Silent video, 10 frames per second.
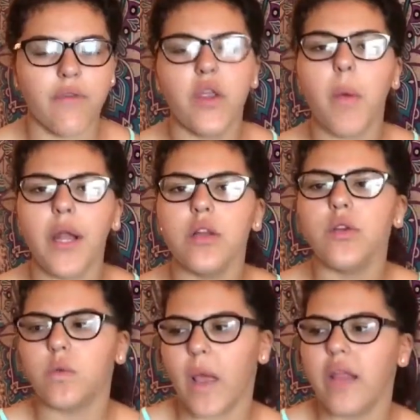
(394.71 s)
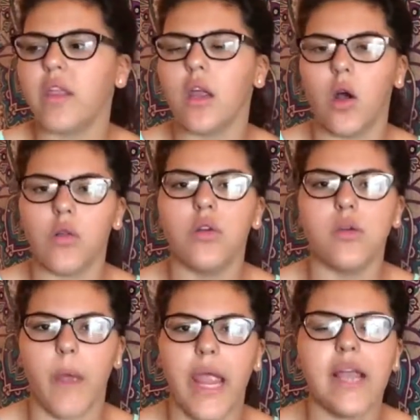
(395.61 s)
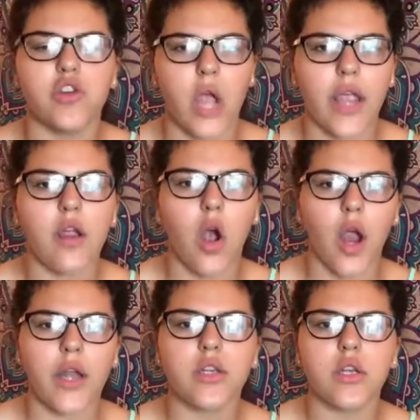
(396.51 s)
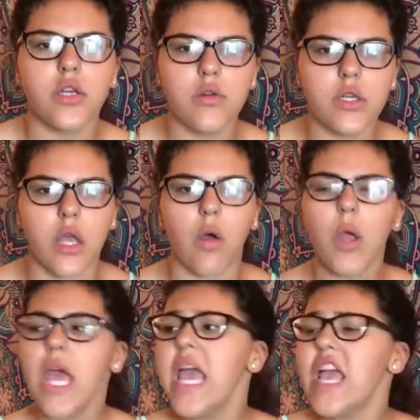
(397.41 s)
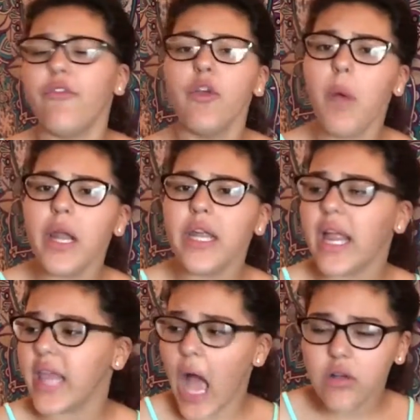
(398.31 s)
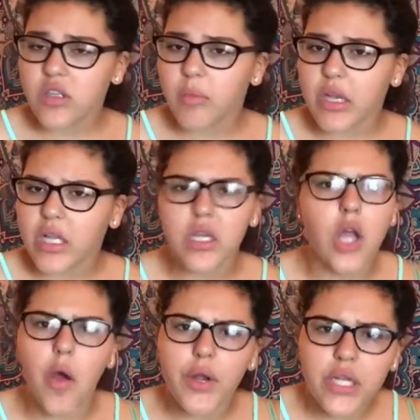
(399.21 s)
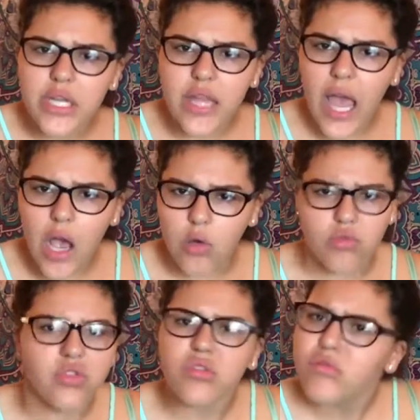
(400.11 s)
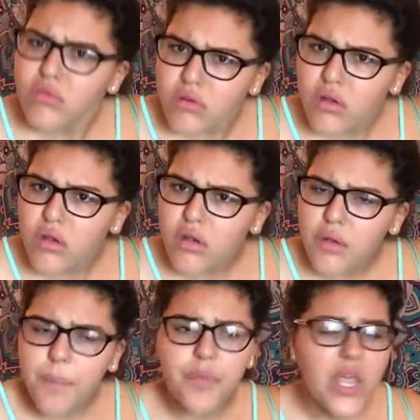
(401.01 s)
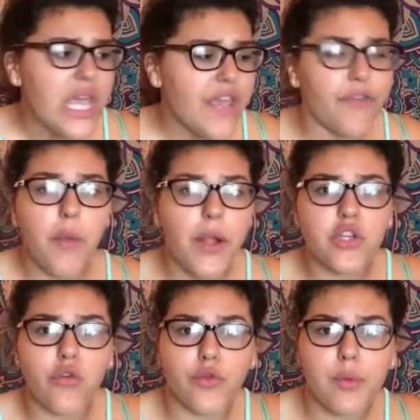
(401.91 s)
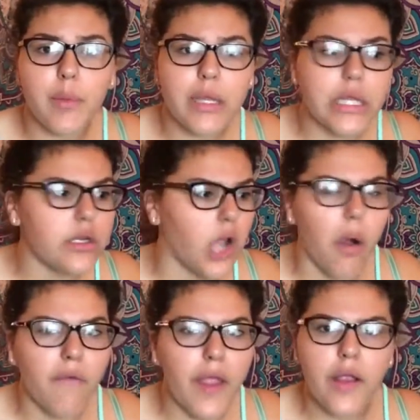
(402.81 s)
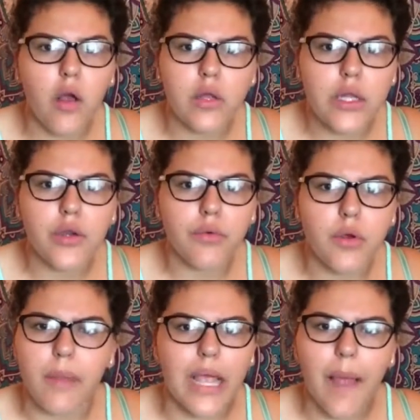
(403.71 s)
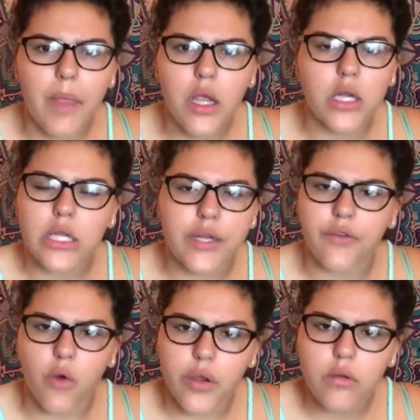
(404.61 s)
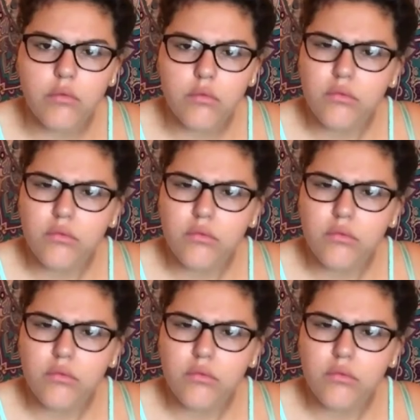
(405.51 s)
If you want to lose weight, then go lose weight and try your hardest to do so. If you want the house to be clean, go and clean the house. If you want your room to be clean, go there and go clean your room. Like, I'm not going to clean it for you.